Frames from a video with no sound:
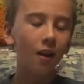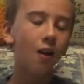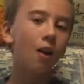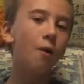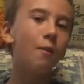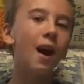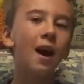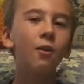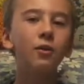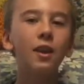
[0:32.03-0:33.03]

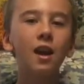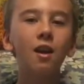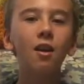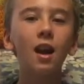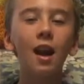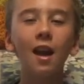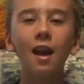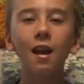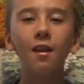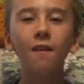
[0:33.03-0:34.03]
out there,
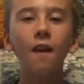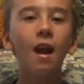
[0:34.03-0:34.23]
and